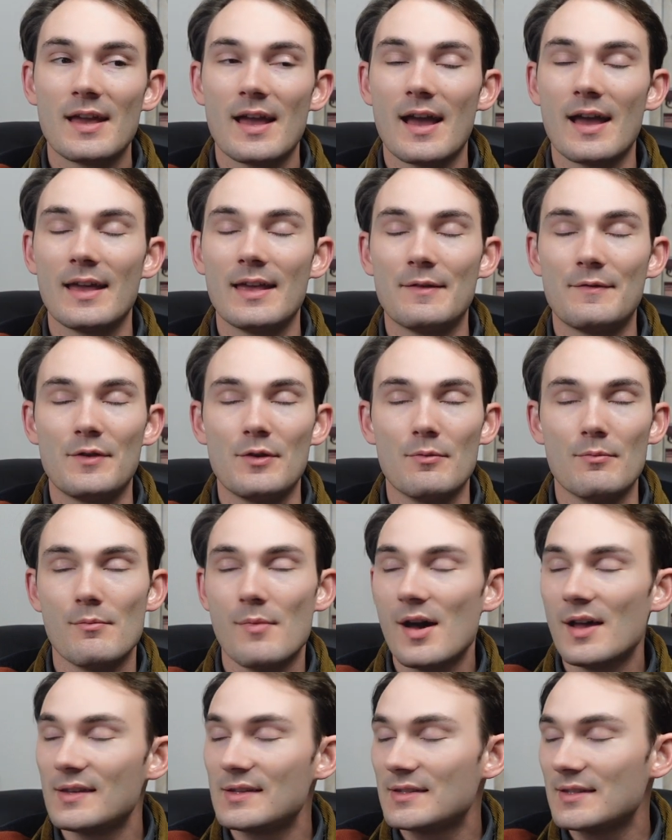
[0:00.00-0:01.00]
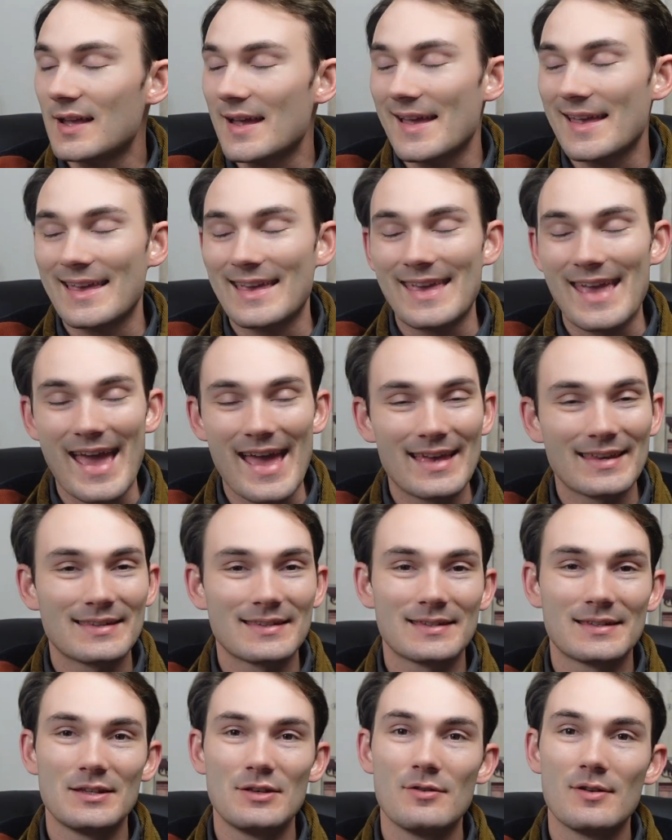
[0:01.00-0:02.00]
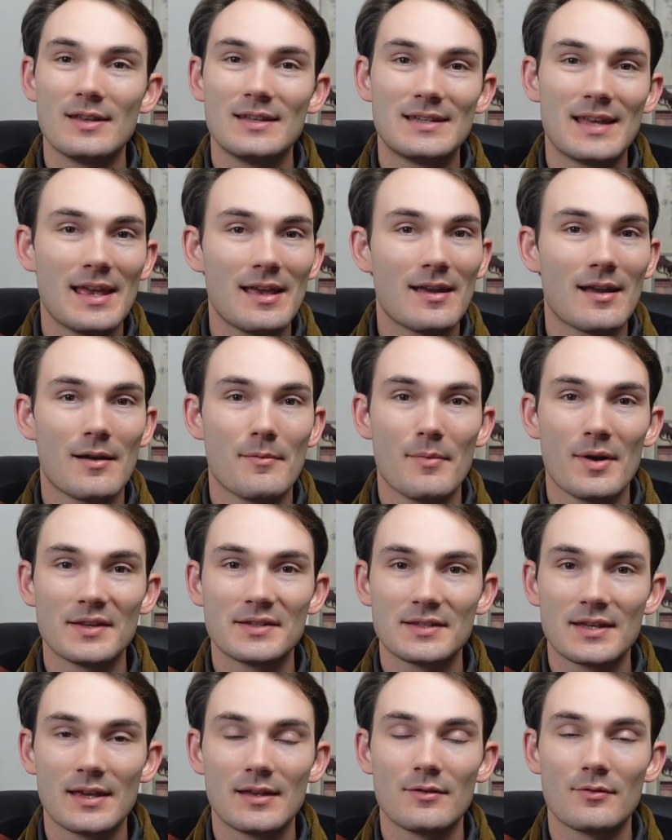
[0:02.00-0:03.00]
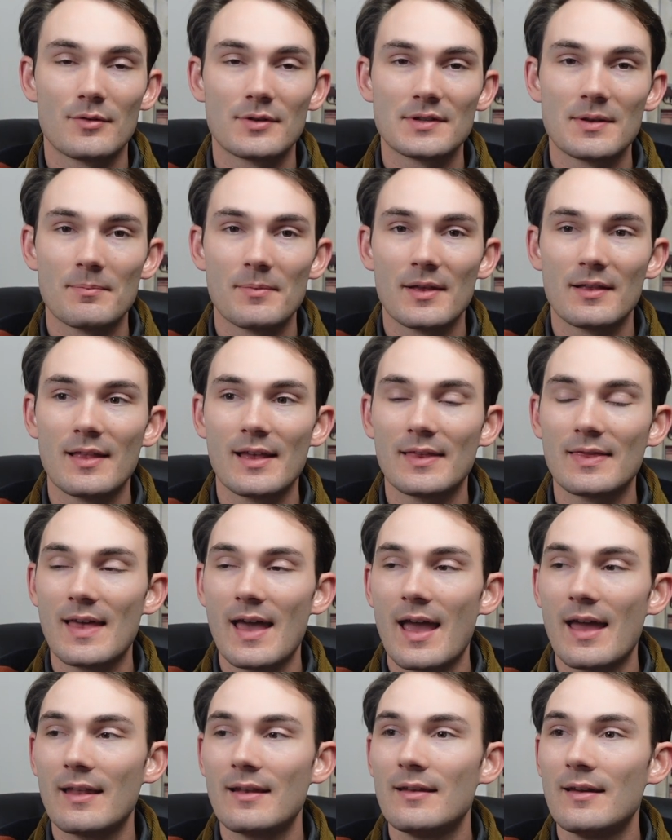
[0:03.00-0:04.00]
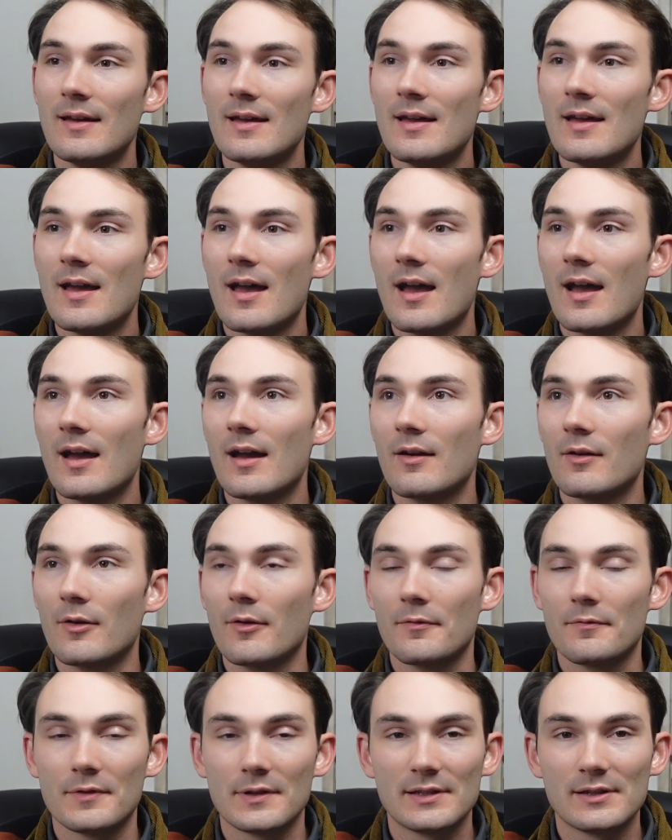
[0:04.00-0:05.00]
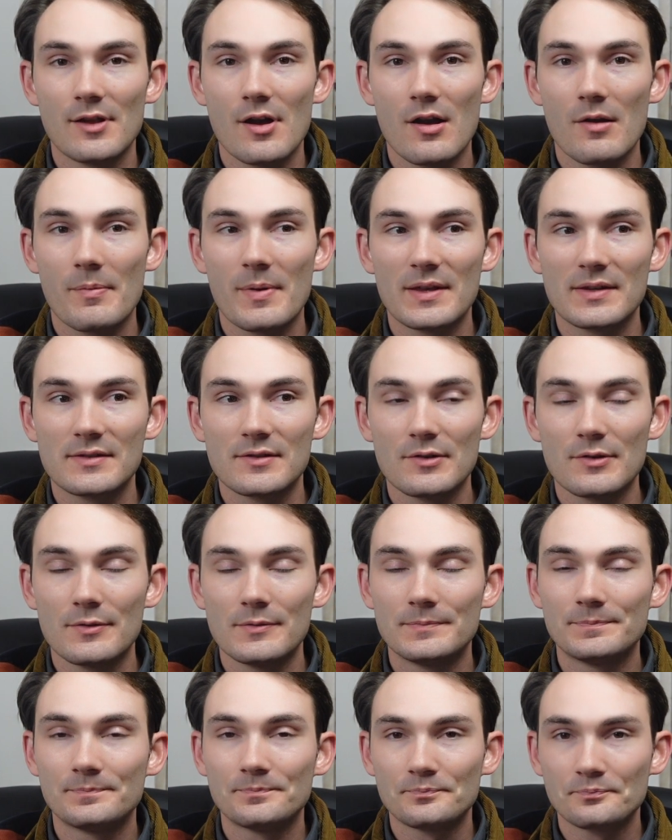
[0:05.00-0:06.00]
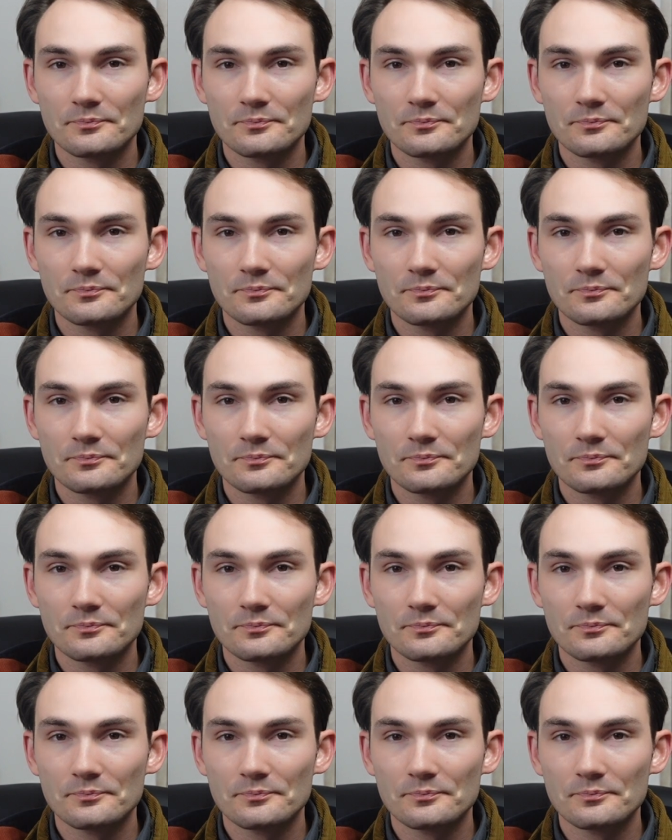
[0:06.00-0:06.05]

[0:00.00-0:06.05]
Uh, if you must, I guess you can take a musket or something like that, uh, or a flintlock pistol.